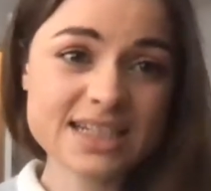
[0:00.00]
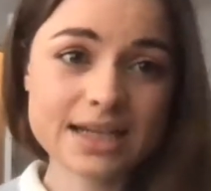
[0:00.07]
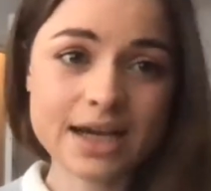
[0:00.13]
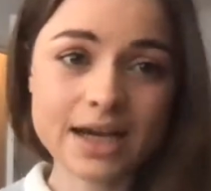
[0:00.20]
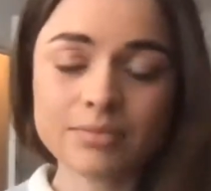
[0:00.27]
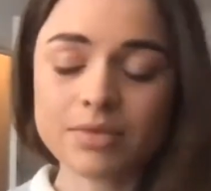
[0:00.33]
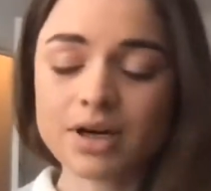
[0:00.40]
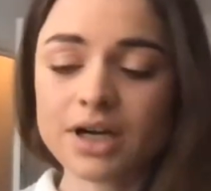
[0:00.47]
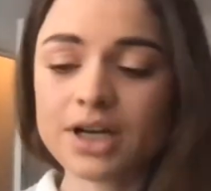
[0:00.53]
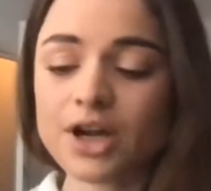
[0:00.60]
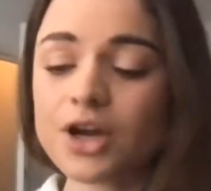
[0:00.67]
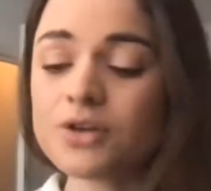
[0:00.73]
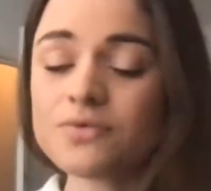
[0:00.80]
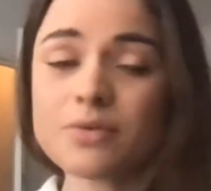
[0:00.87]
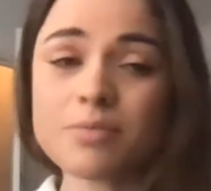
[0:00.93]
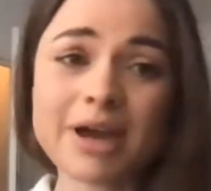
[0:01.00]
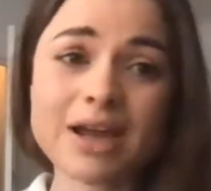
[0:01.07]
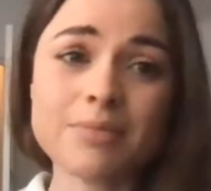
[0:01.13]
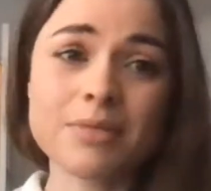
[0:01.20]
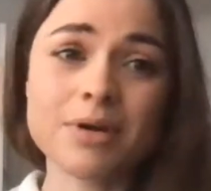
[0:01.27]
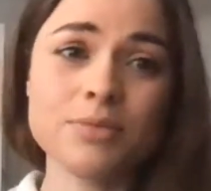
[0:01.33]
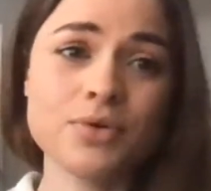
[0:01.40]
I overpay
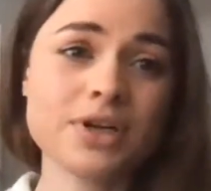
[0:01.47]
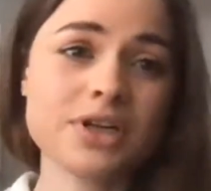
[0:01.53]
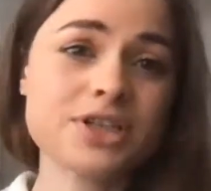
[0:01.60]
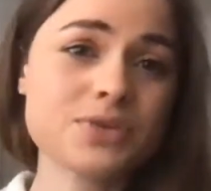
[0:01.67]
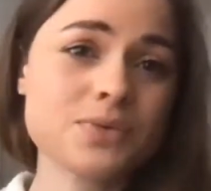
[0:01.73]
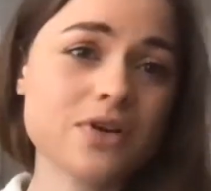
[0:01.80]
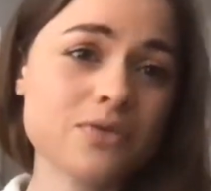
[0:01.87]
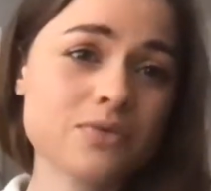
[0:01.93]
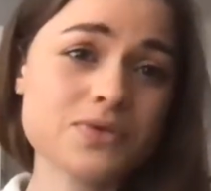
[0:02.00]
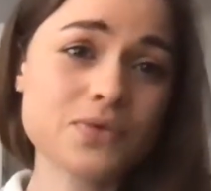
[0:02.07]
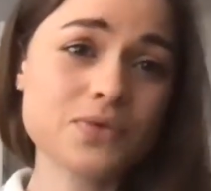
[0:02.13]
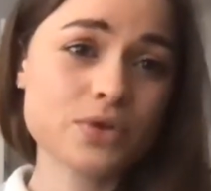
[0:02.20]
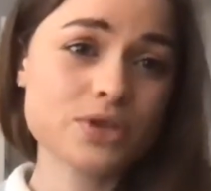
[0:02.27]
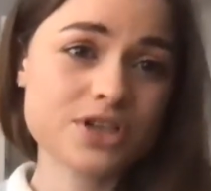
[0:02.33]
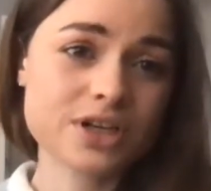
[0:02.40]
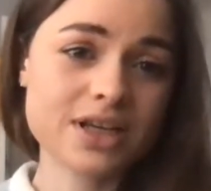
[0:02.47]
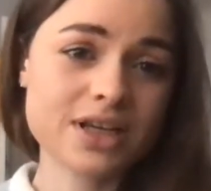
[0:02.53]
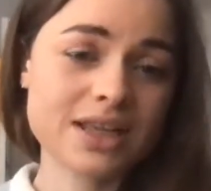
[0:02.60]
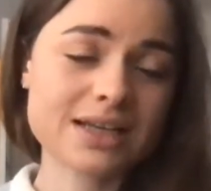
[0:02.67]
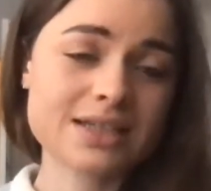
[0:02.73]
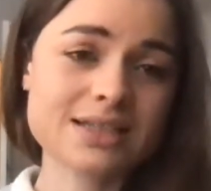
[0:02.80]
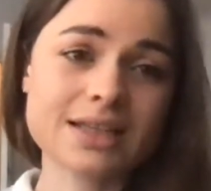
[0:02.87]
my mortgage, so I was fortunate
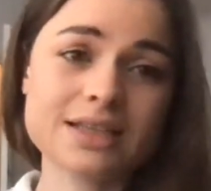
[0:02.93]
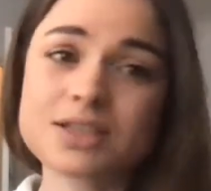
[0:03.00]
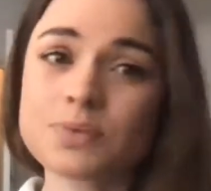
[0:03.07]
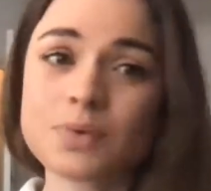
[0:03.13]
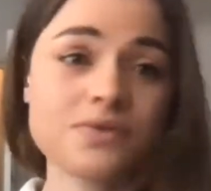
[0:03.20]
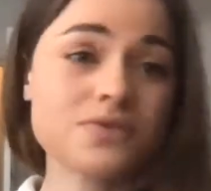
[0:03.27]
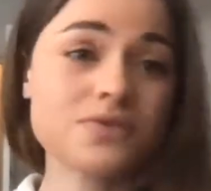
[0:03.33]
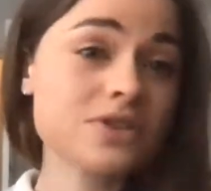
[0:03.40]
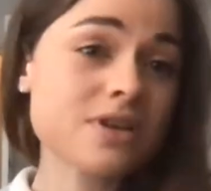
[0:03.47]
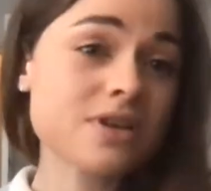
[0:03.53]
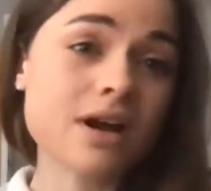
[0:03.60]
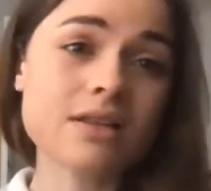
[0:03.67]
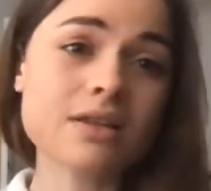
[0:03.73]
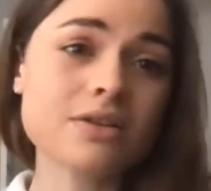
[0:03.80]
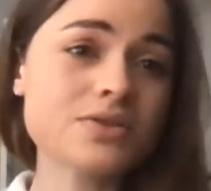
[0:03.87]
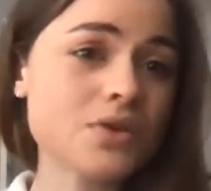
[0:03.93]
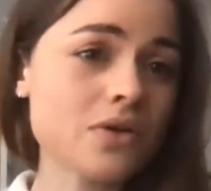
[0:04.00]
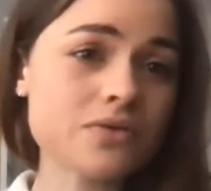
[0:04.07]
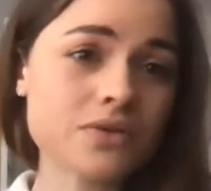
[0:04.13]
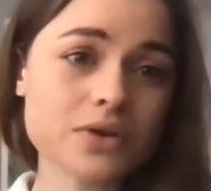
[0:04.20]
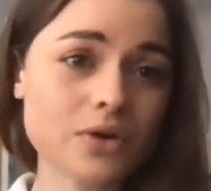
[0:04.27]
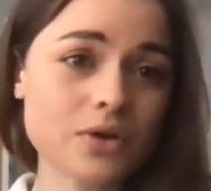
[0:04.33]
in that sense. So I've just cut those off
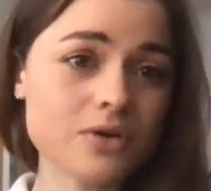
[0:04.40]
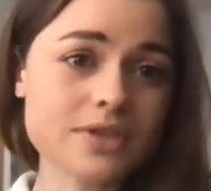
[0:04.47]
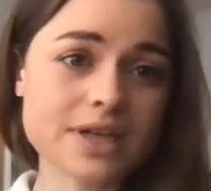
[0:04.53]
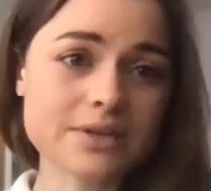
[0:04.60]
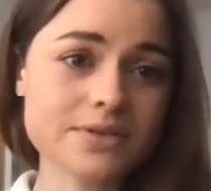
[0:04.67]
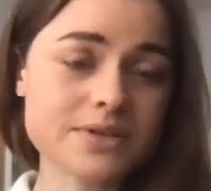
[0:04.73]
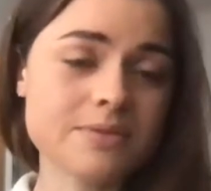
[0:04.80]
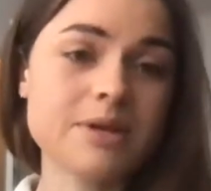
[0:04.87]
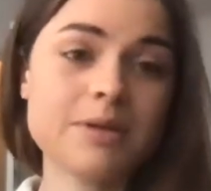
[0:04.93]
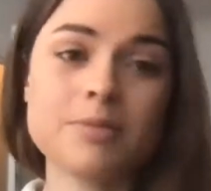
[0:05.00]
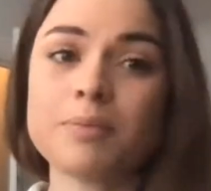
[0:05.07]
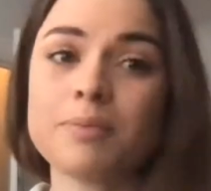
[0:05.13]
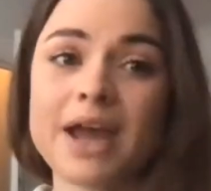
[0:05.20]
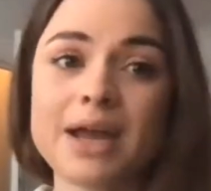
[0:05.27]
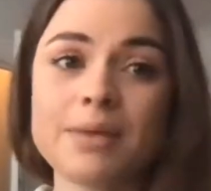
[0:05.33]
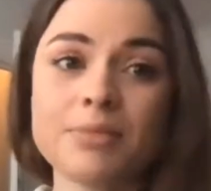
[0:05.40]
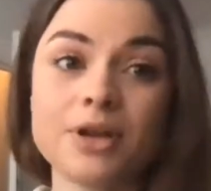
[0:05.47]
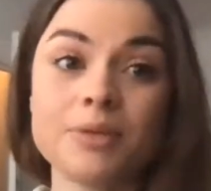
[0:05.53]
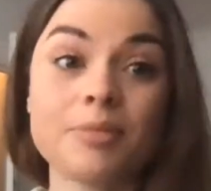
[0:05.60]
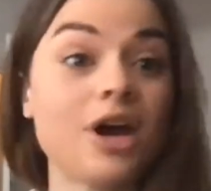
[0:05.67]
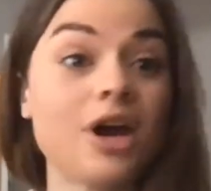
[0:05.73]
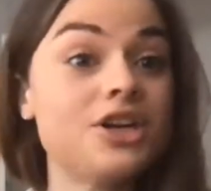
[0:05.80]
and gone down to the minimum payment,
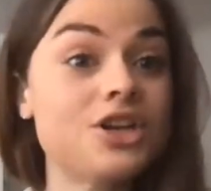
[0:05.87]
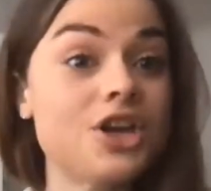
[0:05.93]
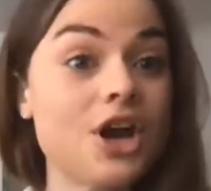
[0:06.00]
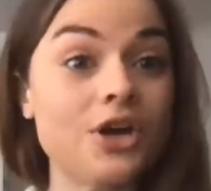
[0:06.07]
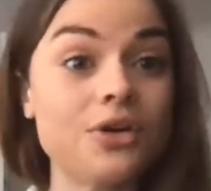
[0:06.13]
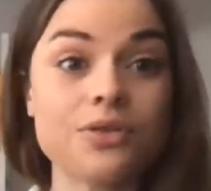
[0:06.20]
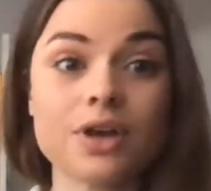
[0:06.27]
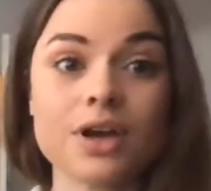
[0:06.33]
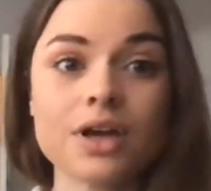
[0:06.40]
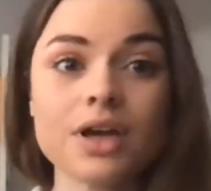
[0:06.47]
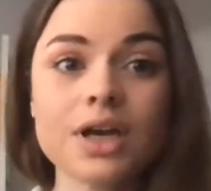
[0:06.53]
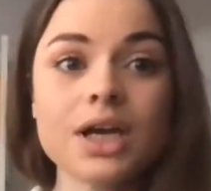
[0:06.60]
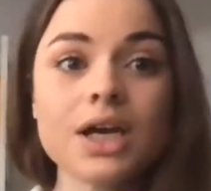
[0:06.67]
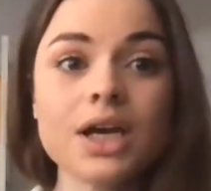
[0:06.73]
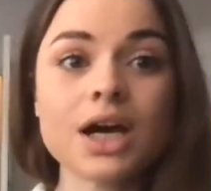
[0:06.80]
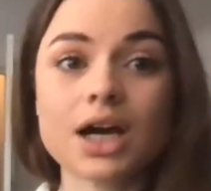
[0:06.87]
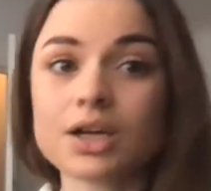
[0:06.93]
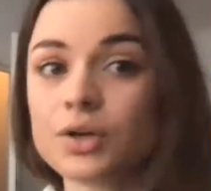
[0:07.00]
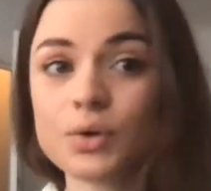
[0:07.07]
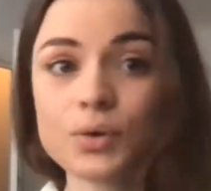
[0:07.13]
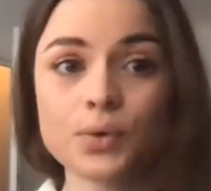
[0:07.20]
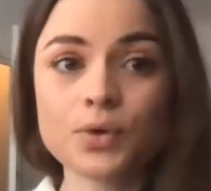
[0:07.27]
but I know that I
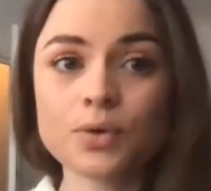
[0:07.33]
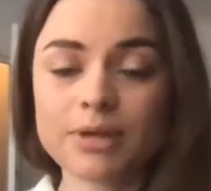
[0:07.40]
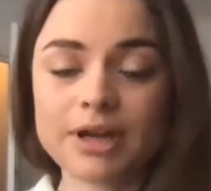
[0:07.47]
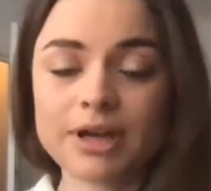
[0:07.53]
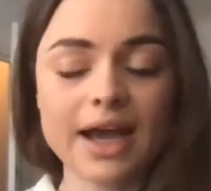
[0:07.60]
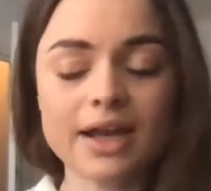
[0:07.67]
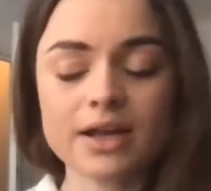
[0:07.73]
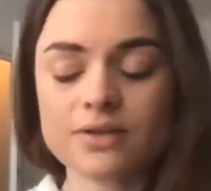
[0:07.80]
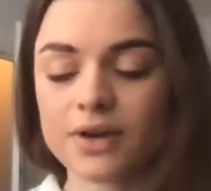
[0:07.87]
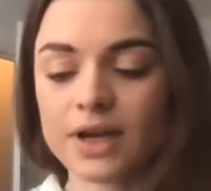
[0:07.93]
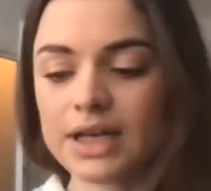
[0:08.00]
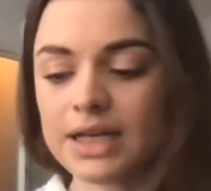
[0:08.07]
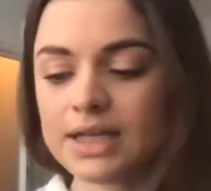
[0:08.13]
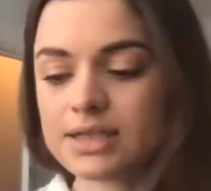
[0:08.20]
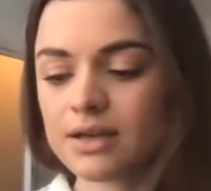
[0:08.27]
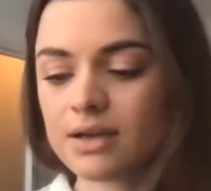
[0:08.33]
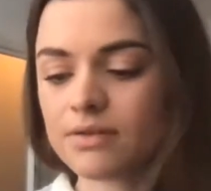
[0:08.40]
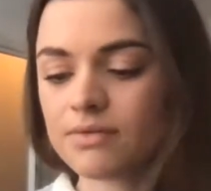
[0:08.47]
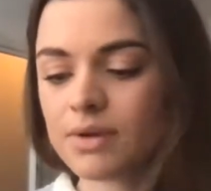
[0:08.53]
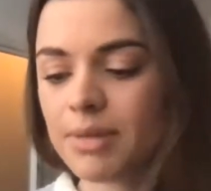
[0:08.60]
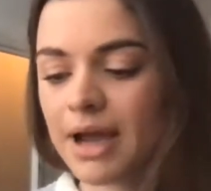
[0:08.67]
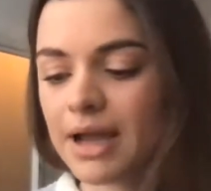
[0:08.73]
can call them again if I need a
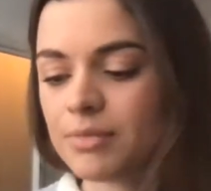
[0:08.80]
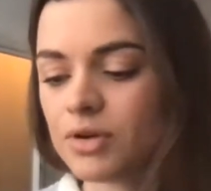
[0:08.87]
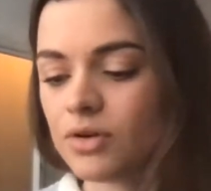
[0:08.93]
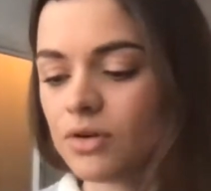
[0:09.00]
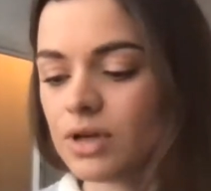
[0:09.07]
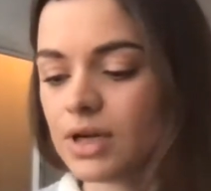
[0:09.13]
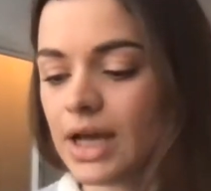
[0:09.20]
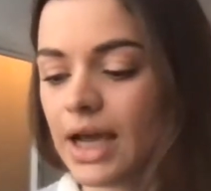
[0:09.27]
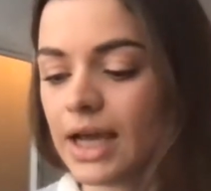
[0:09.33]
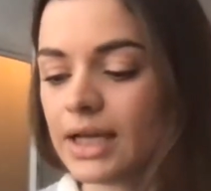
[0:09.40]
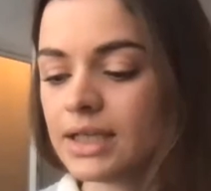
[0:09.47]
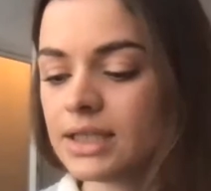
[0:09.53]
repayment holiday.